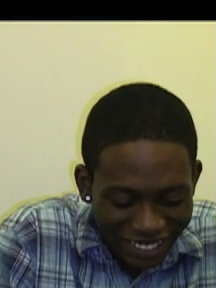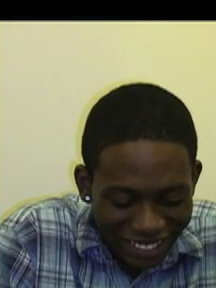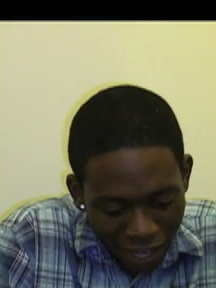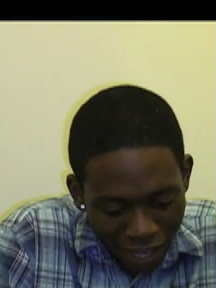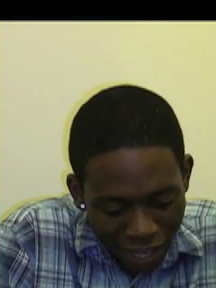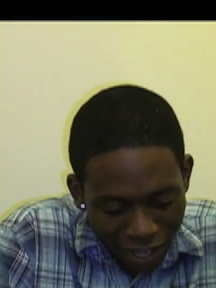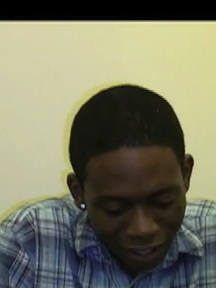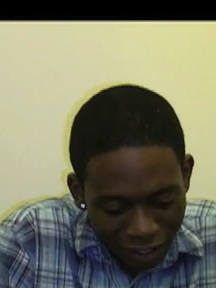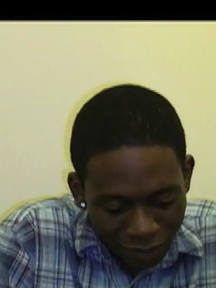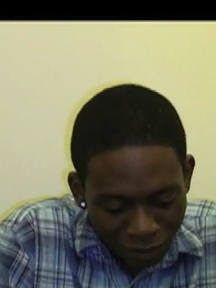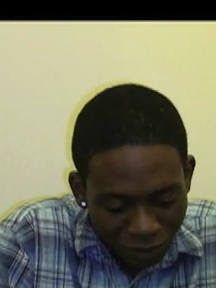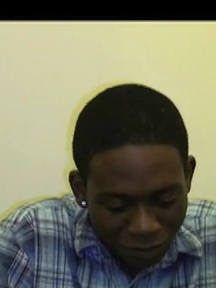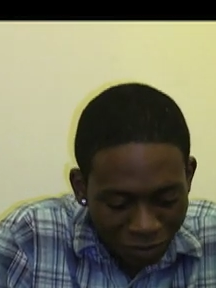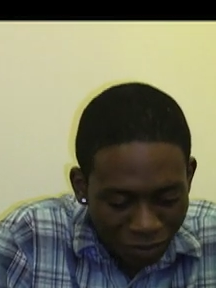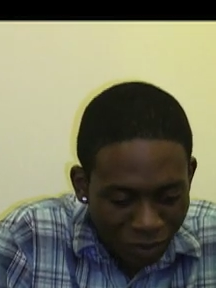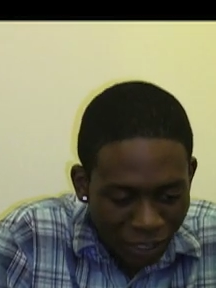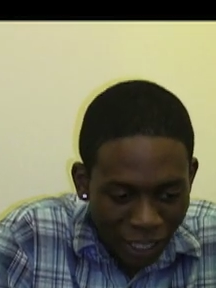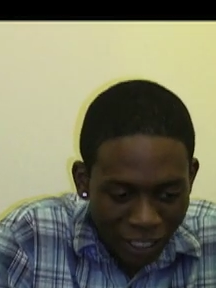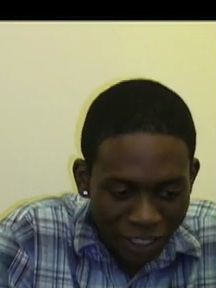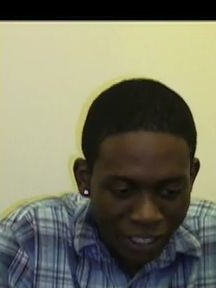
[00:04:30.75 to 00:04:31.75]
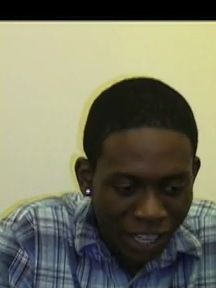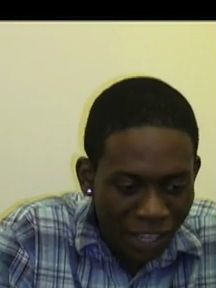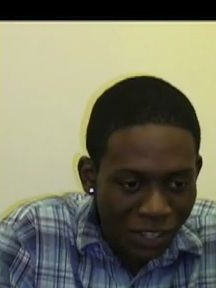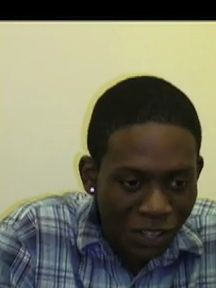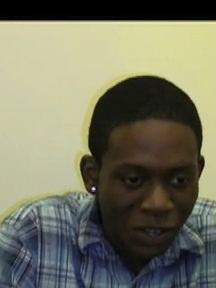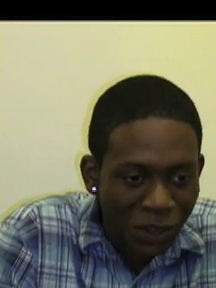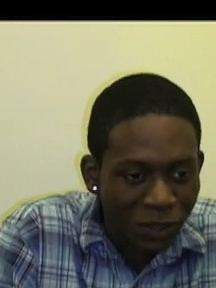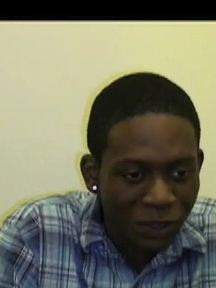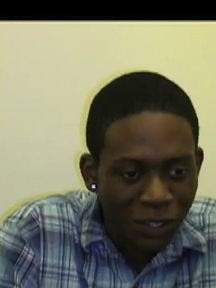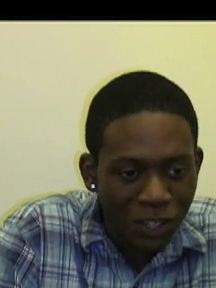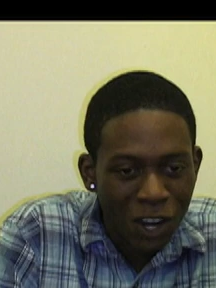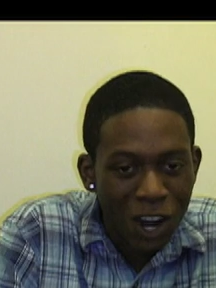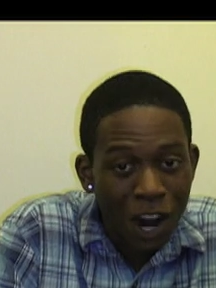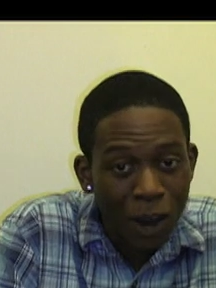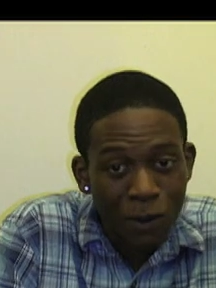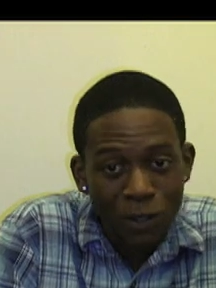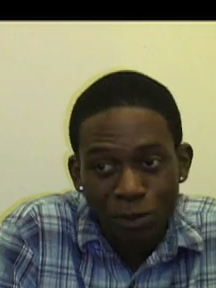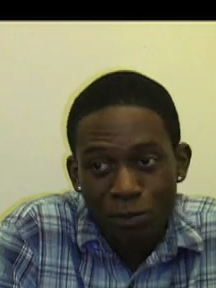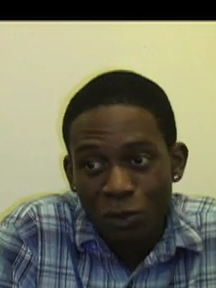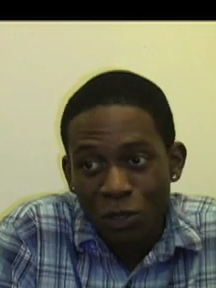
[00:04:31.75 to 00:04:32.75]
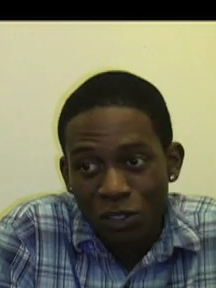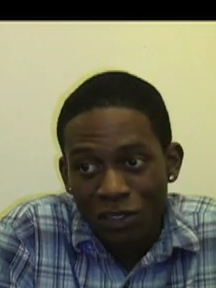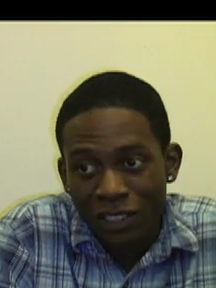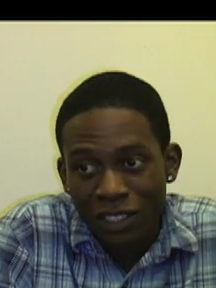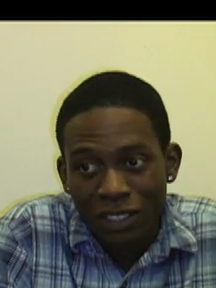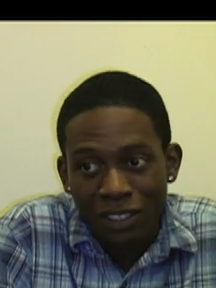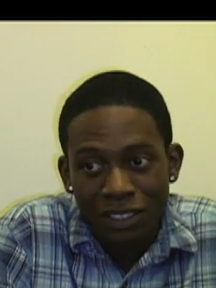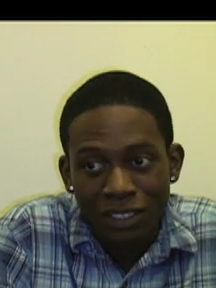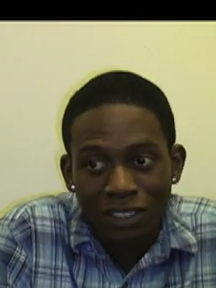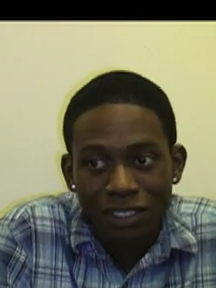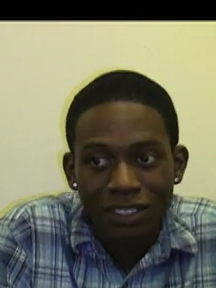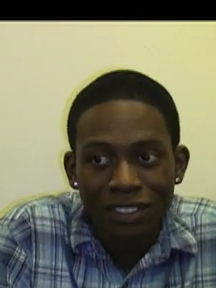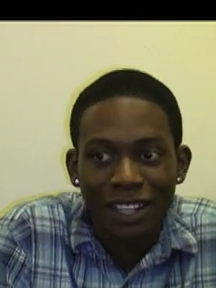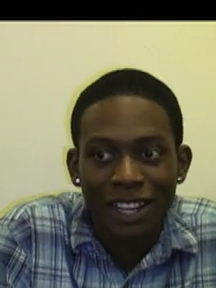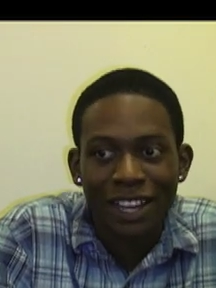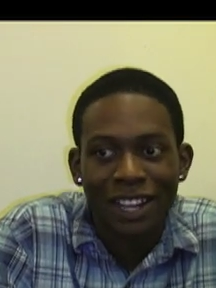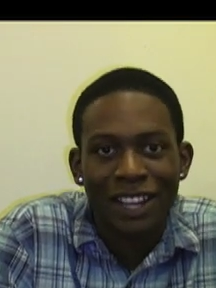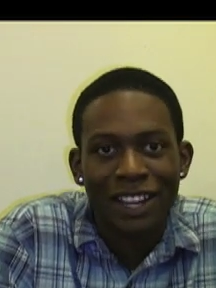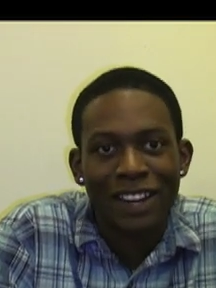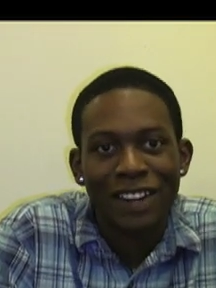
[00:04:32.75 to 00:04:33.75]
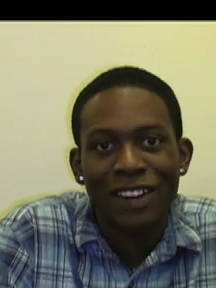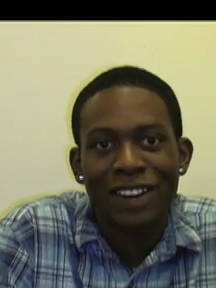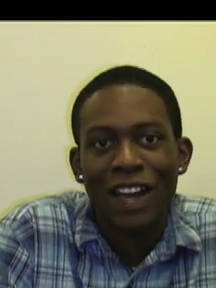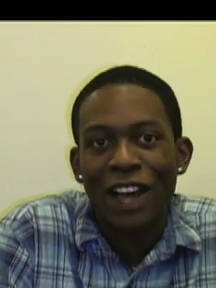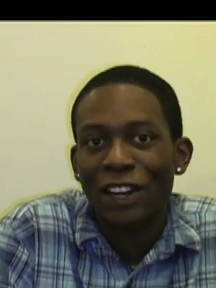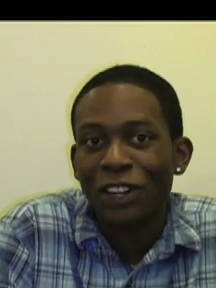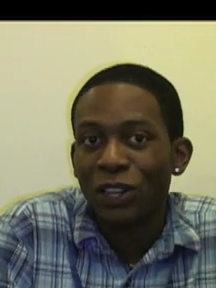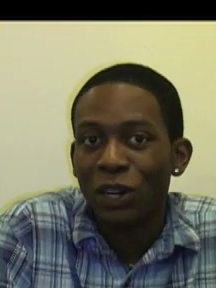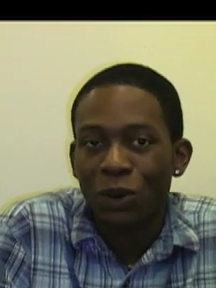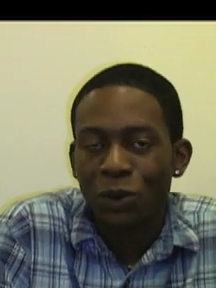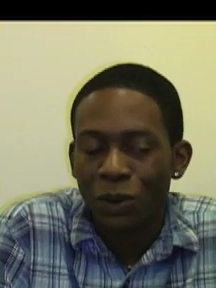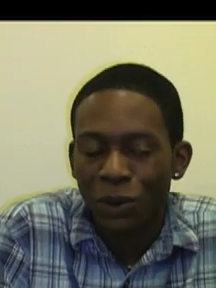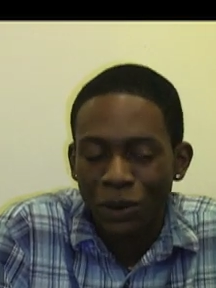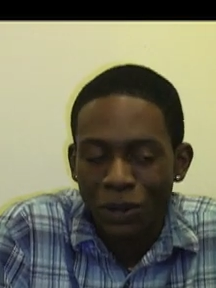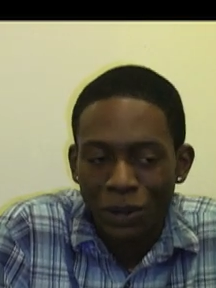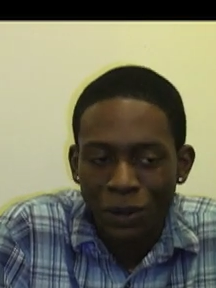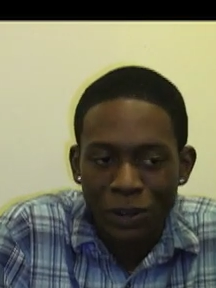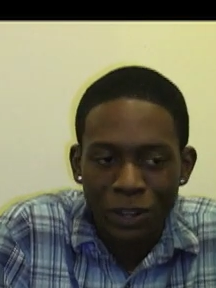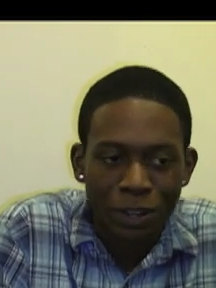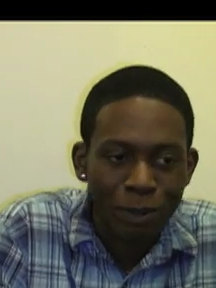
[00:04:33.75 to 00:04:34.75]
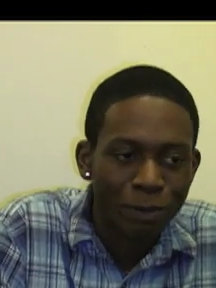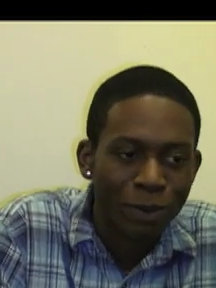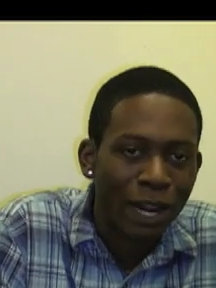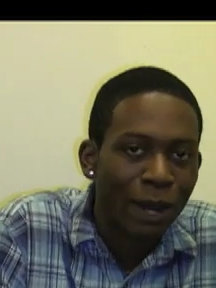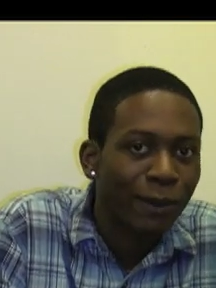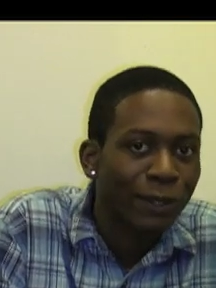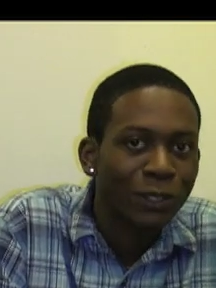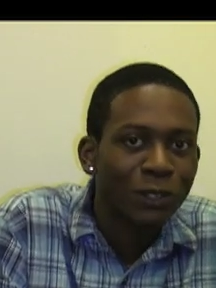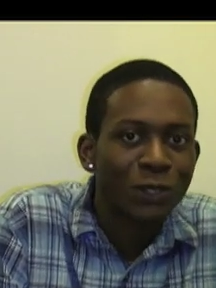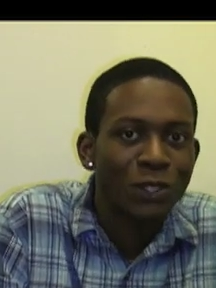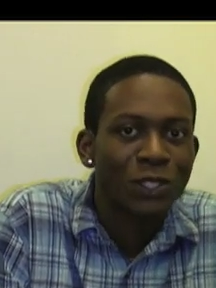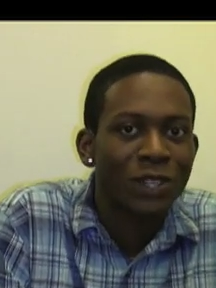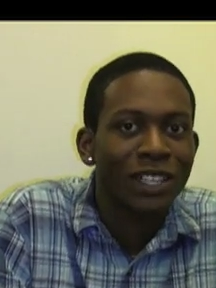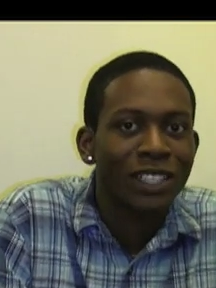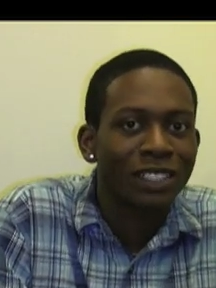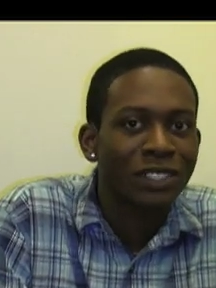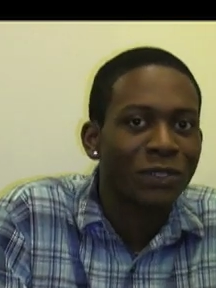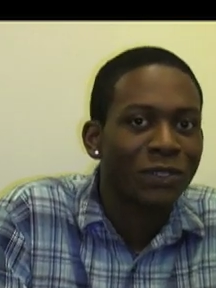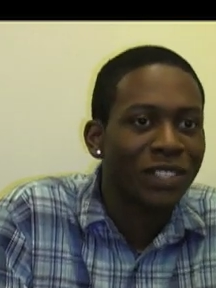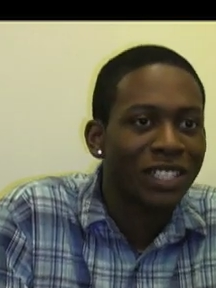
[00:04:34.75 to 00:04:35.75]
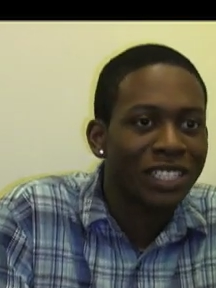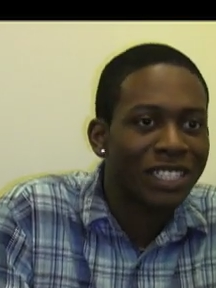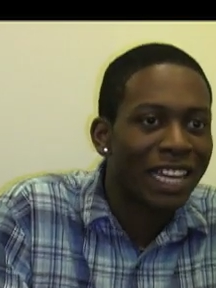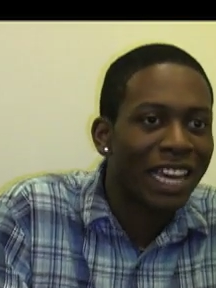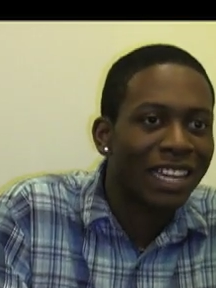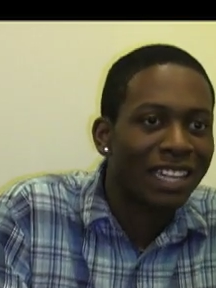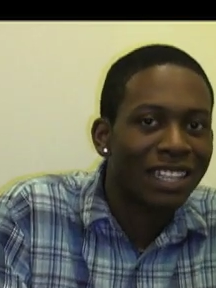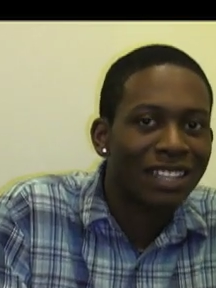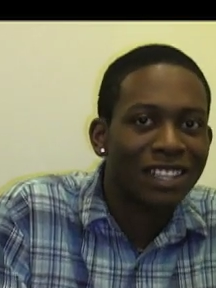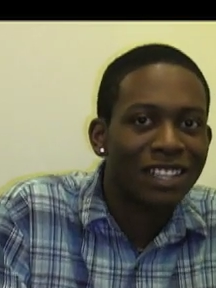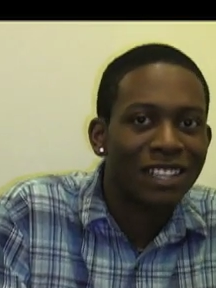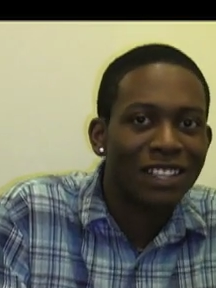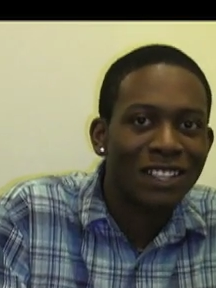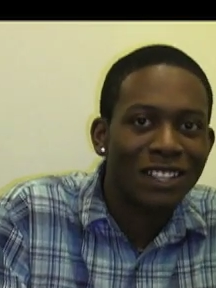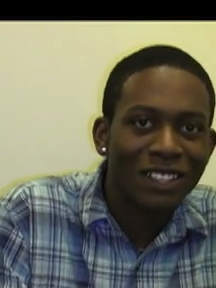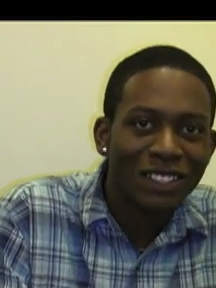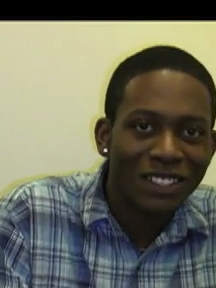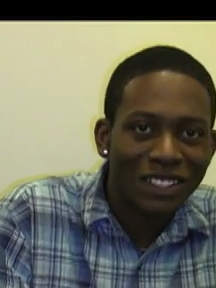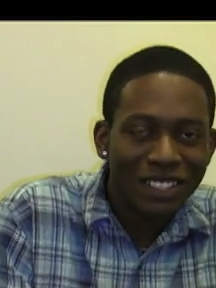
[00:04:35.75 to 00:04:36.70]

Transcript: And next thing I know, the car was moving and I didn't know where we were going, but I was too drunk to really say anything.